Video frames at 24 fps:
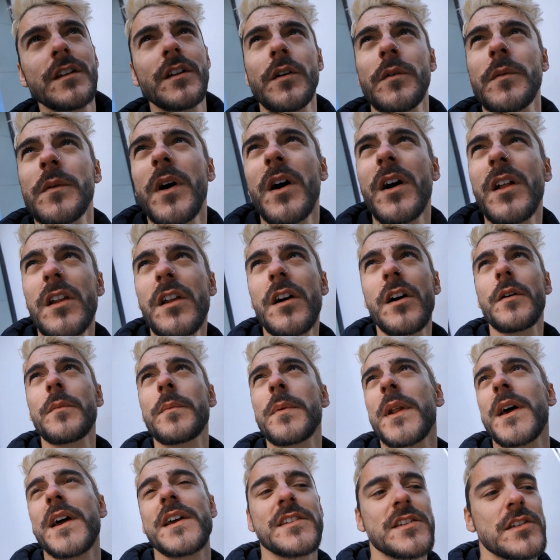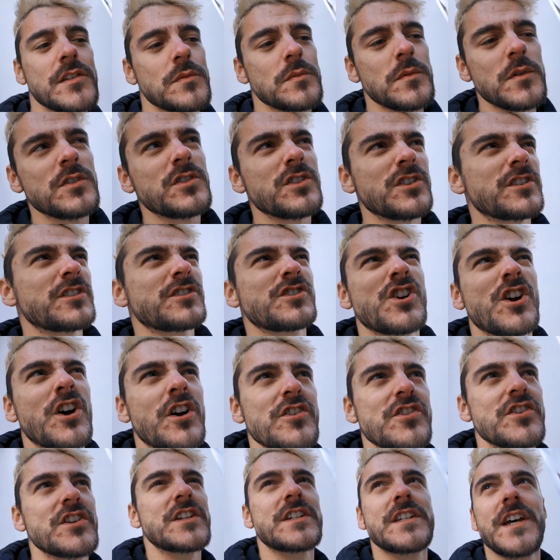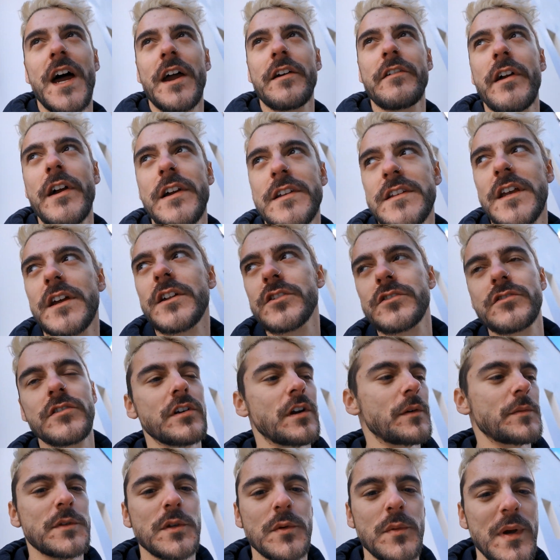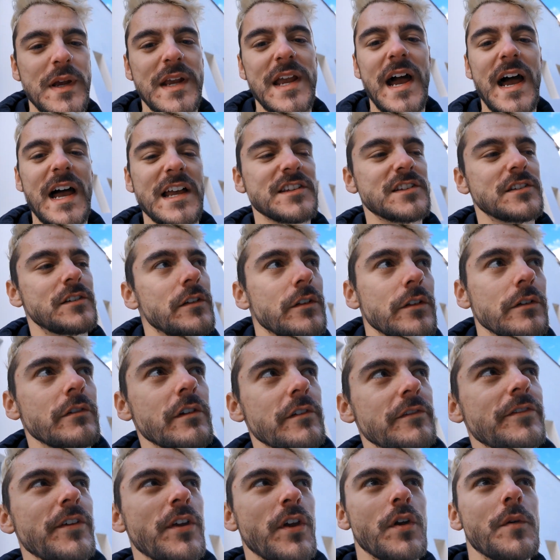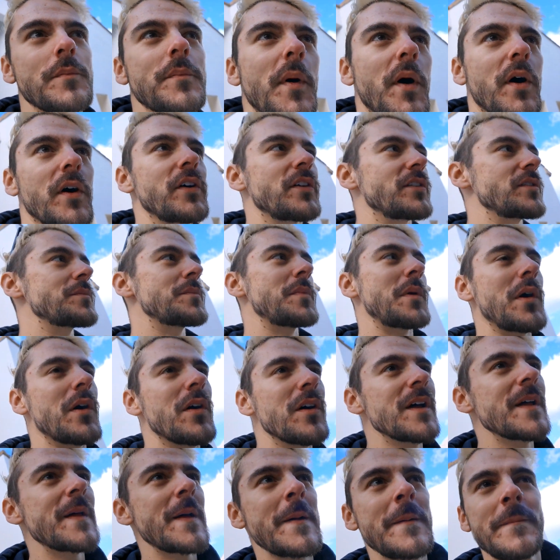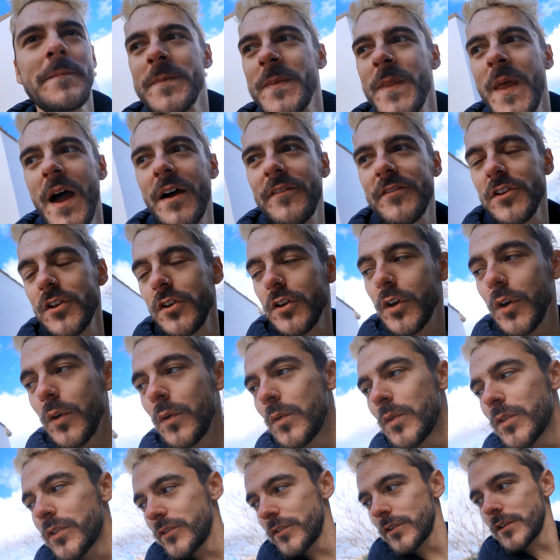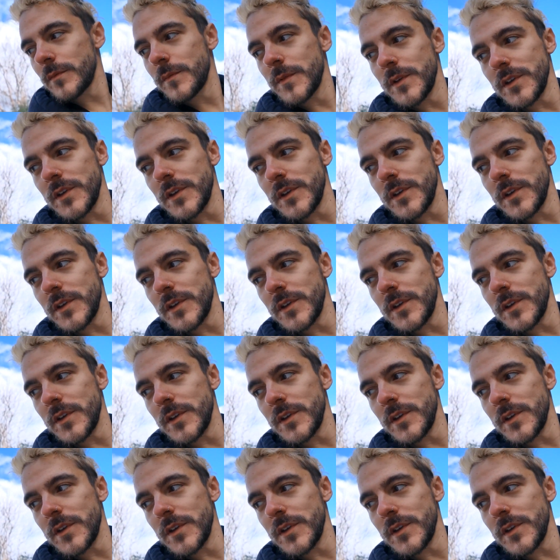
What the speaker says: You know what, a lot of places would just charge you direct entry up to a castle or a viewpoint, but having you go through a